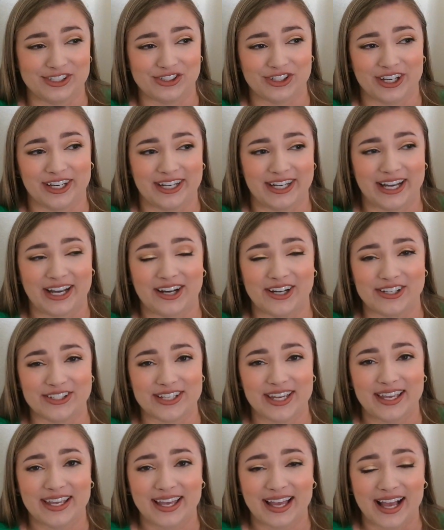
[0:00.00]
try it out.
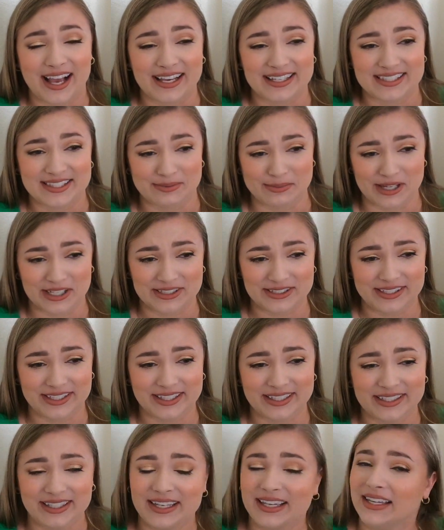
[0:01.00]
I smelled
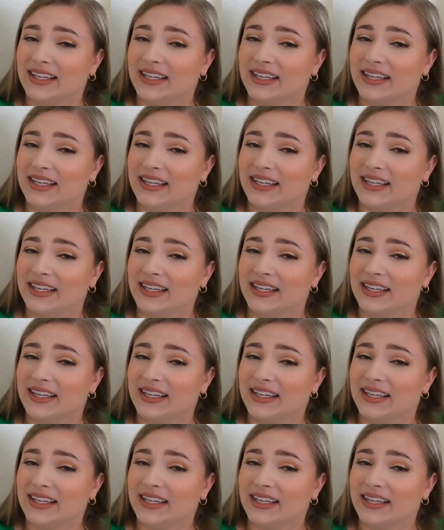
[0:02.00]
it.